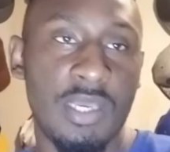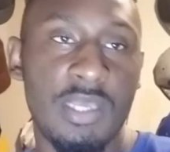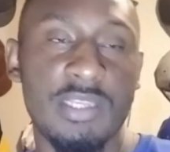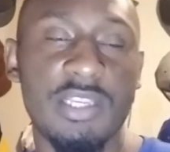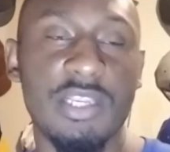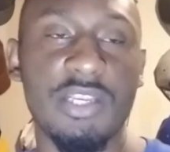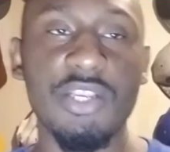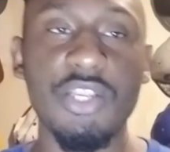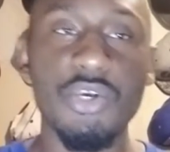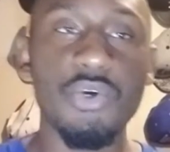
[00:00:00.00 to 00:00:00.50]

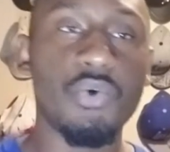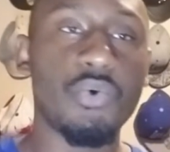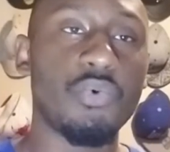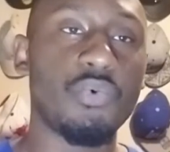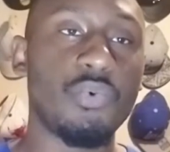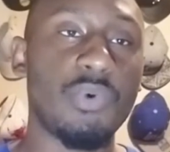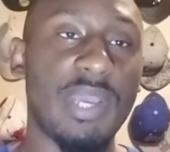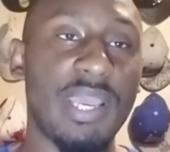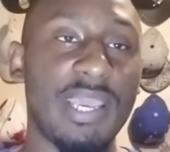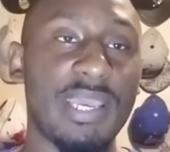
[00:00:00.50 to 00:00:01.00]
the
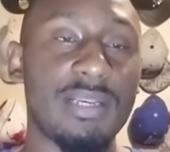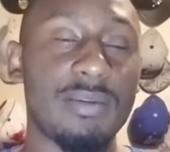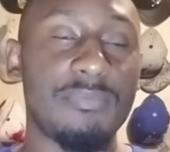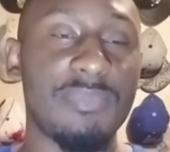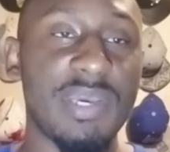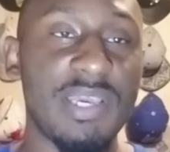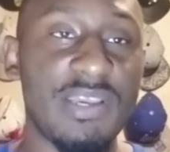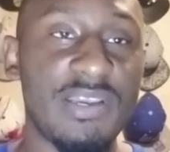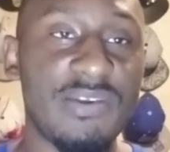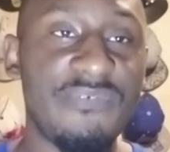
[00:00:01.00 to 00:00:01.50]
new
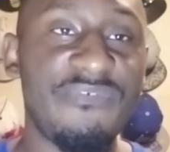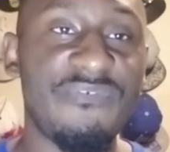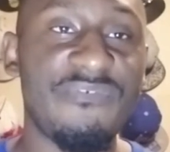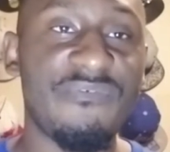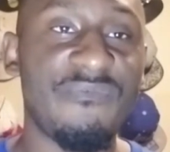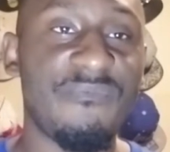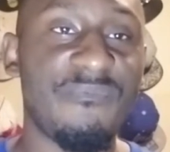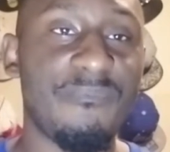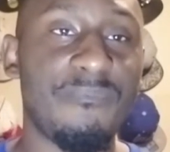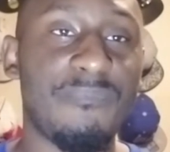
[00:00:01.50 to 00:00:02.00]
anime
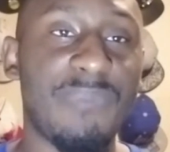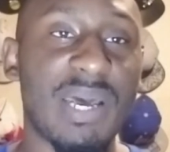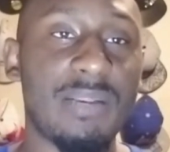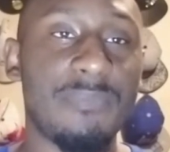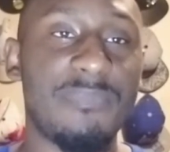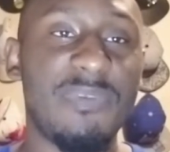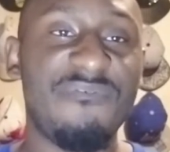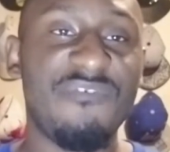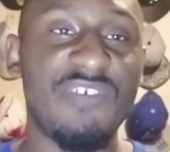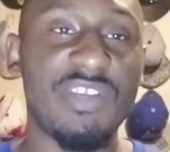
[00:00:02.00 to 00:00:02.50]
about to
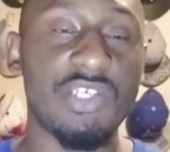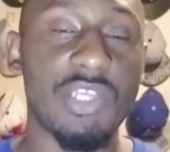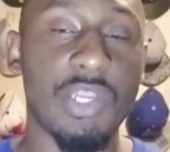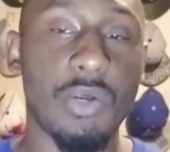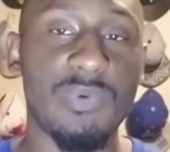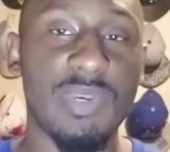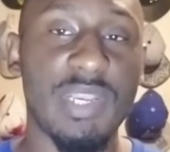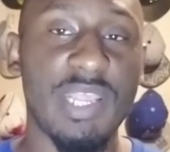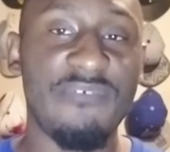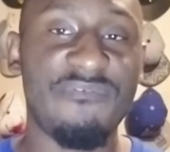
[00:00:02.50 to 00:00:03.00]
be featured
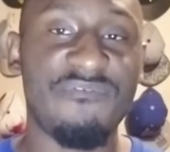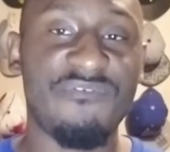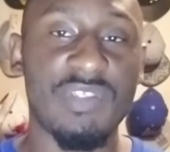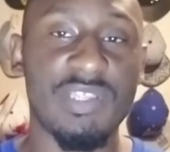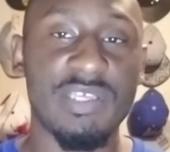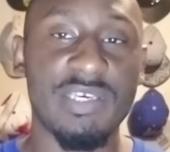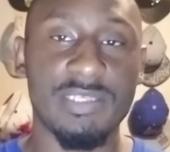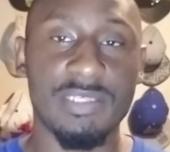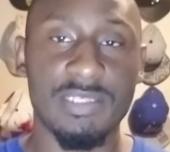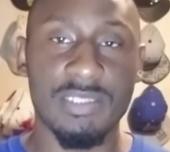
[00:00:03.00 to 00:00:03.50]
on
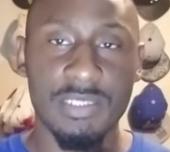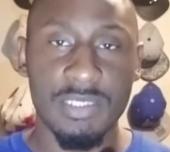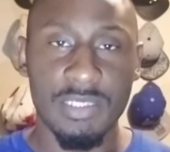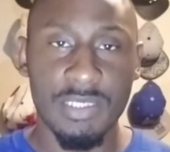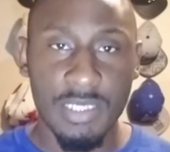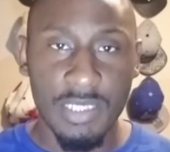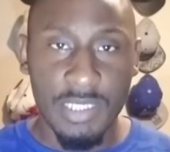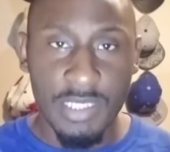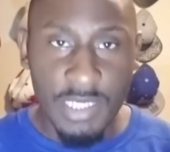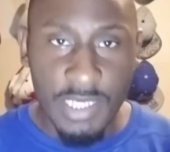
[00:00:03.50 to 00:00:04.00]
Netflix.
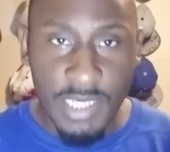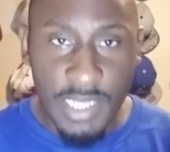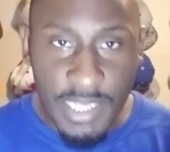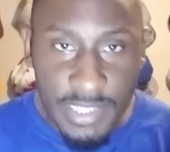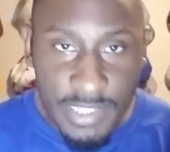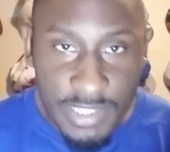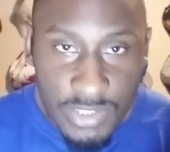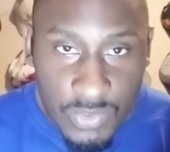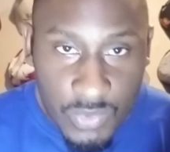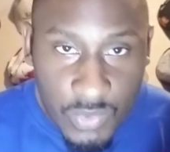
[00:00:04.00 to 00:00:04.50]
And
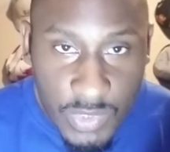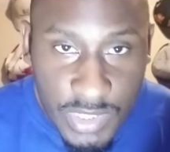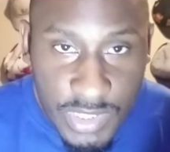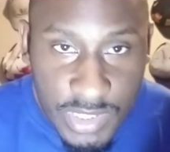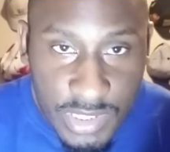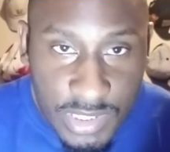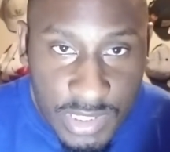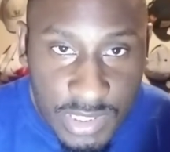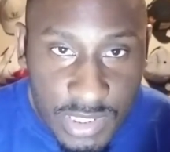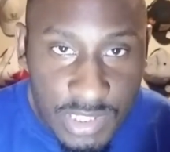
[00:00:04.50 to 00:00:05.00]
today is what,
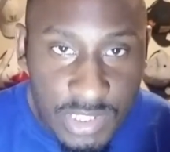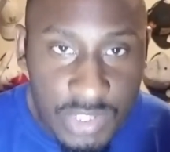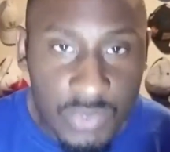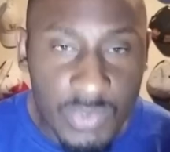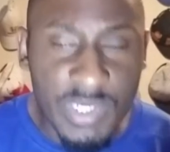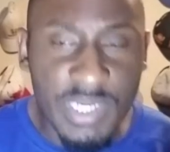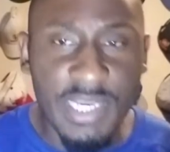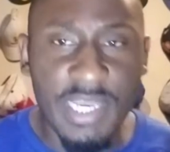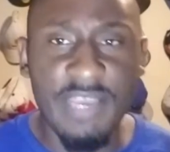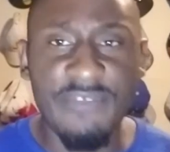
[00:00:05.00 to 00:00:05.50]
the
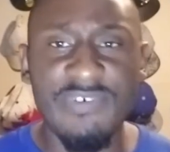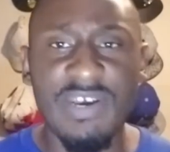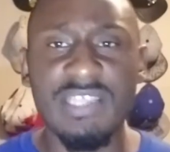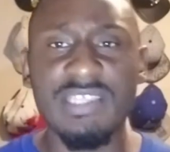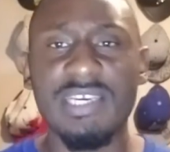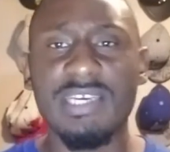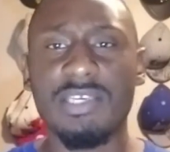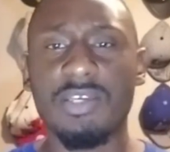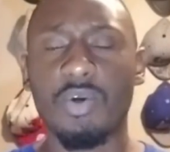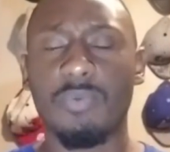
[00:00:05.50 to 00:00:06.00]
28th? I
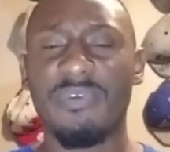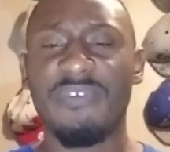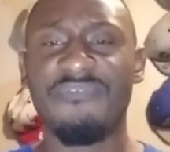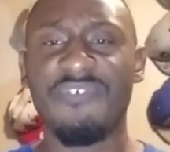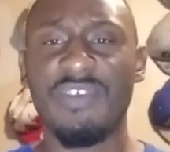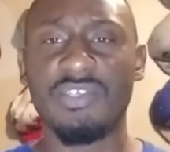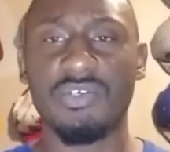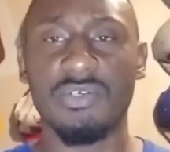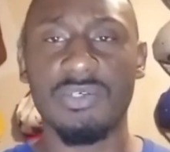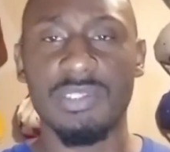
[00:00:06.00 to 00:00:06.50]
think it's going to be
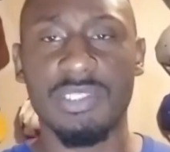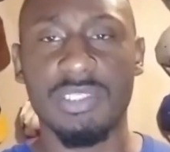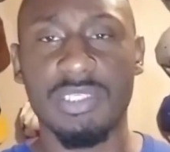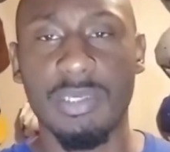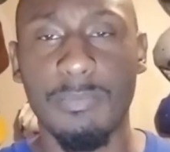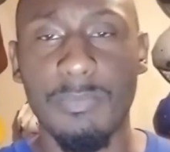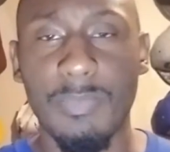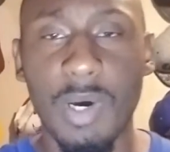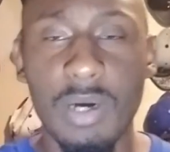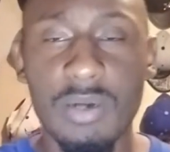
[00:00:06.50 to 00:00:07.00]
featured
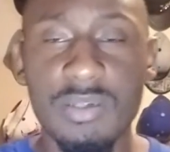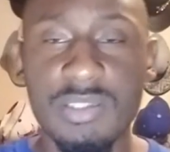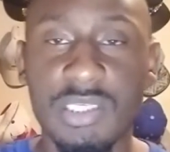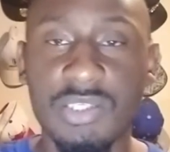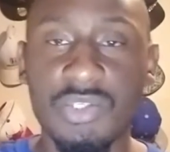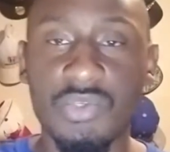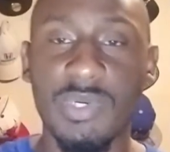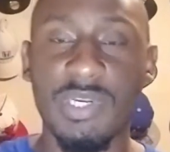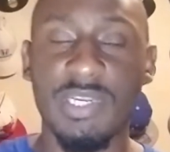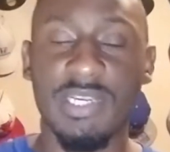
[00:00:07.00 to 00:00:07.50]
tomorrow, the
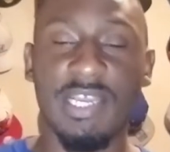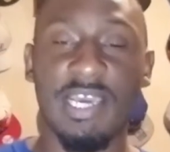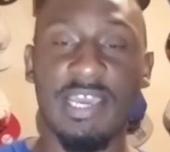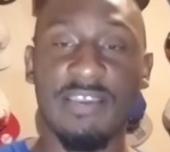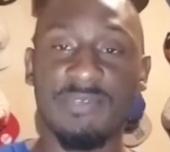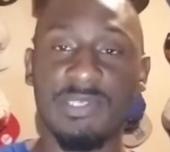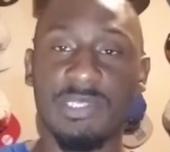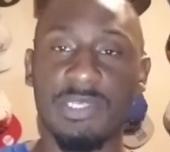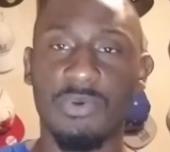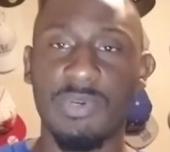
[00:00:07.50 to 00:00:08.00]

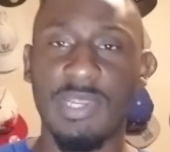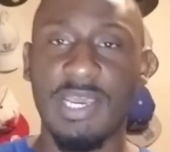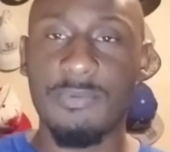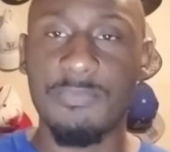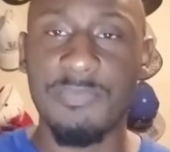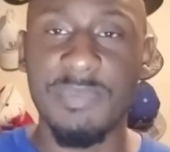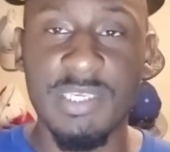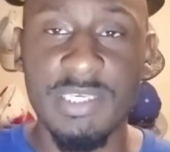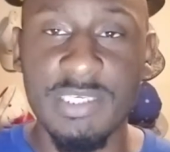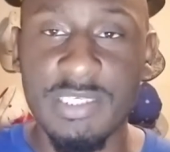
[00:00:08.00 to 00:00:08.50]
29th, so that
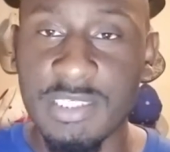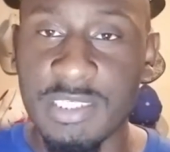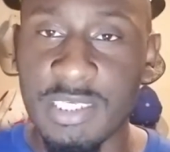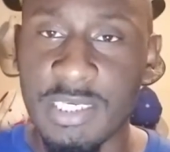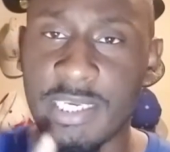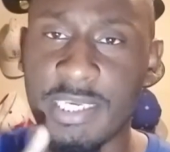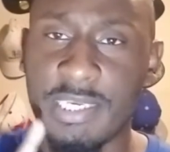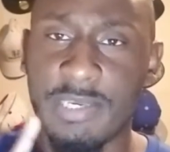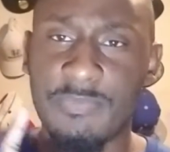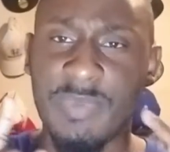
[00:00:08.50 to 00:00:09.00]
means
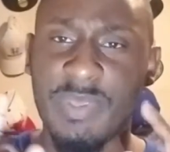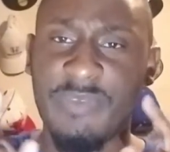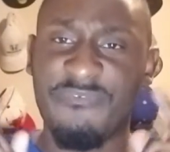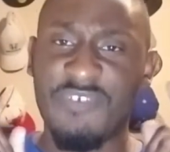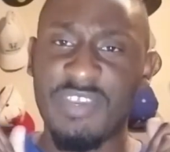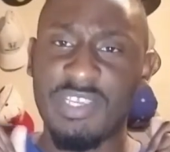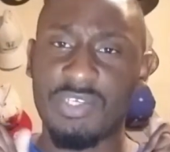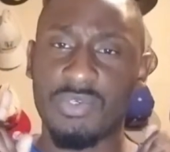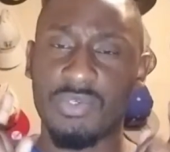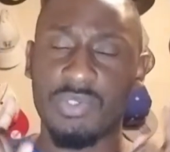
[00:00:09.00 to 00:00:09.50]
it'll be
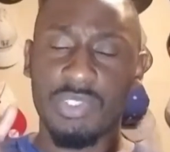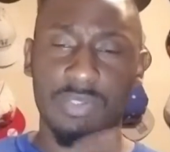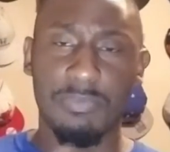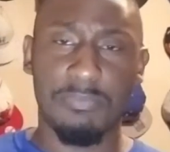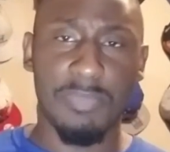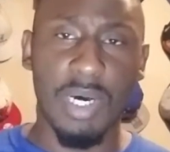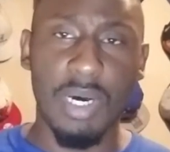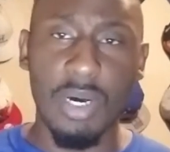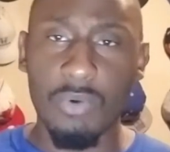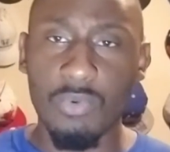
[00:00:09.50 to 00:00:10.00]
featured
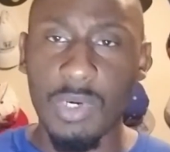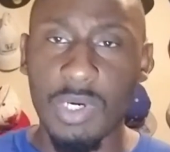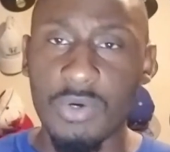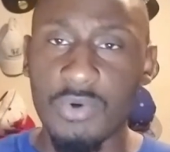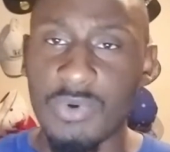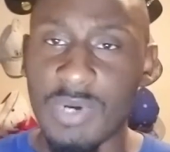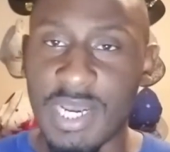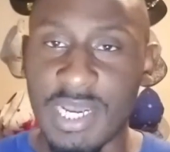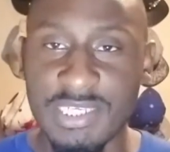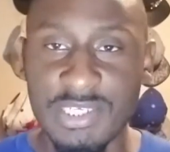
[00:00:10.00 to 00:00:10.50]

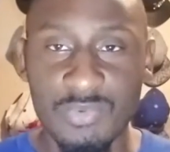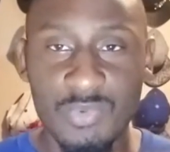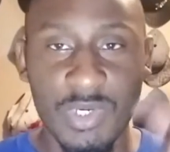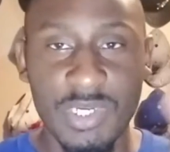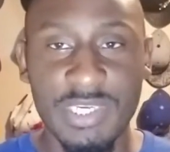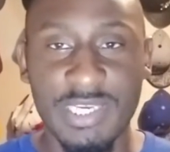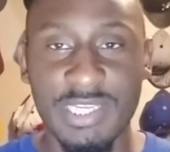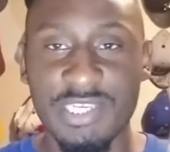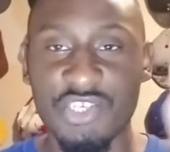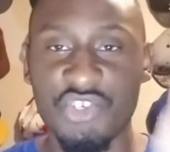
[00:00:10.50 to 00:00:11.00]
tomorrow. I just want
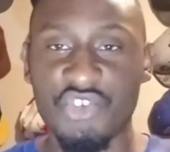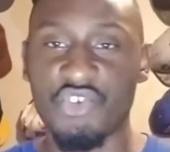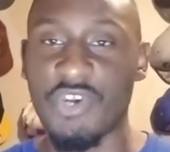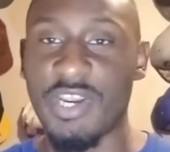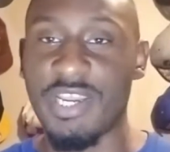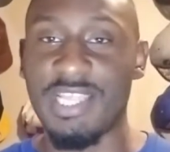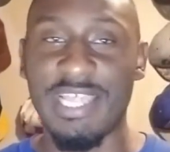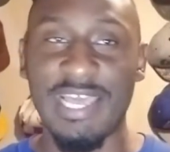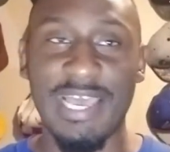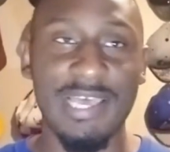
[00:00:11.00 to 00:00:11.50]
to get this
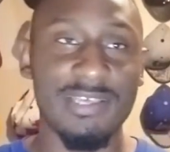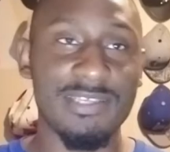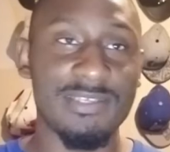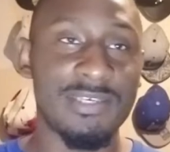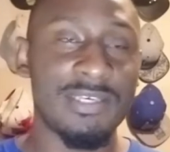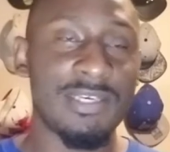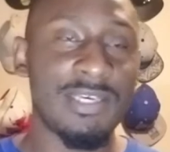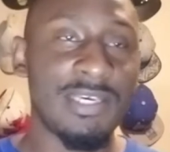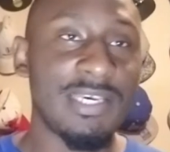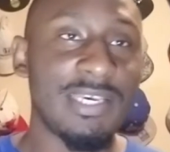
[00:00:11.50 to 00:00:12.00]
trailer out
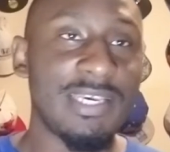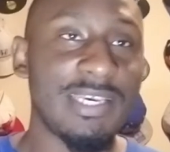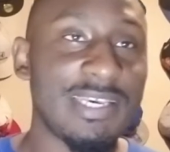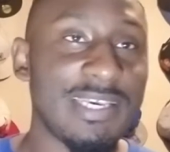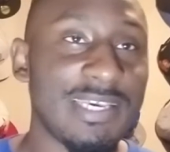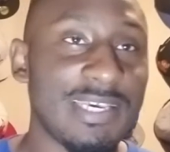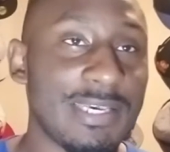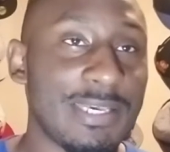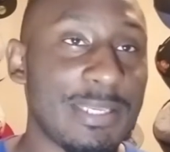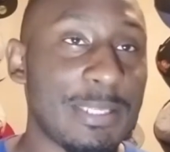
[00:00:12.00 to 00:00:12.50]

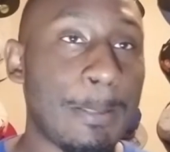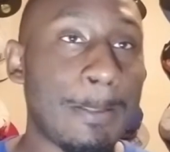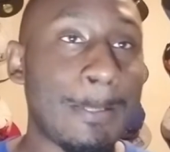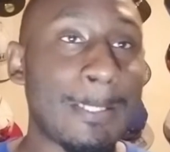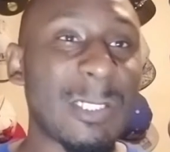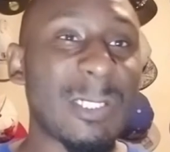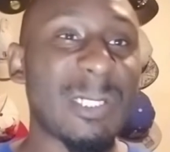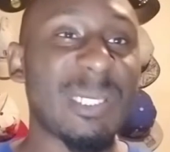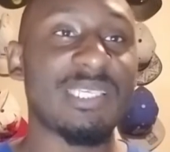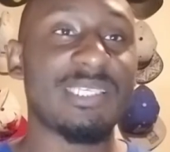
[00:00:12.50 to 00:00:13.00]
and
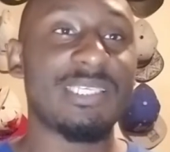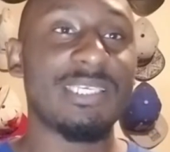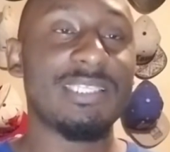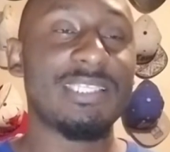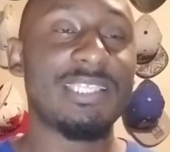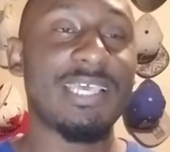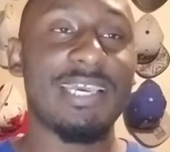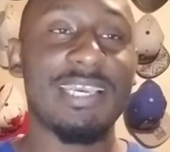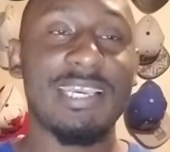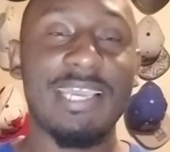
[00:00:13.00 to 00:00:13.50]
see
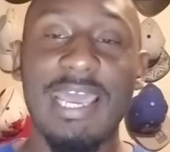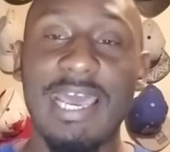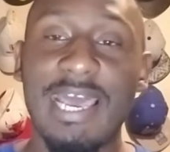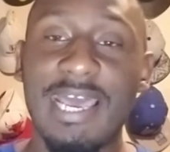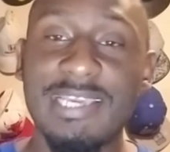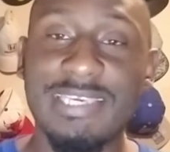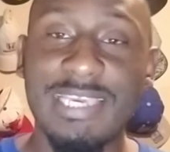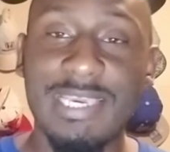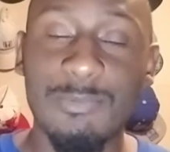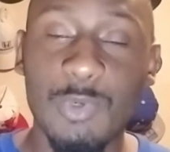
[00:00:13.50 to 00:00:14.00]
thing how
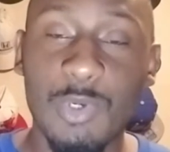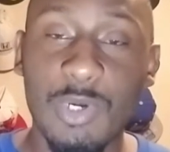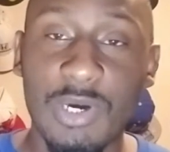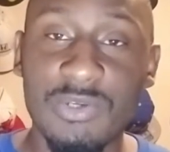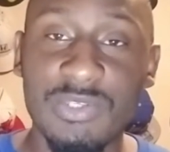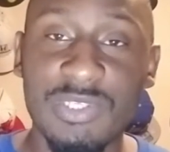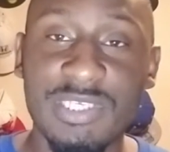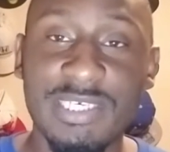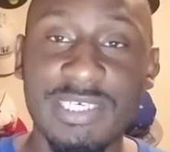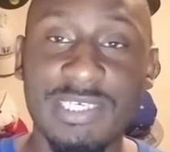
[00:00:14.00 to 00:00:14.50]
I came
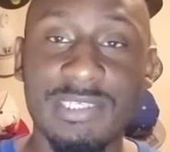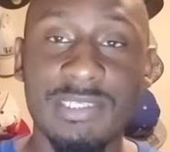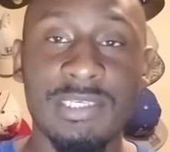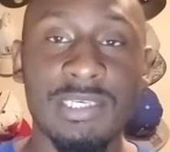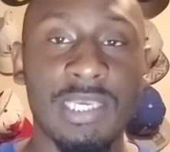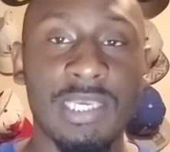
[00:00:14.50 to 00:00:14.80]
across this.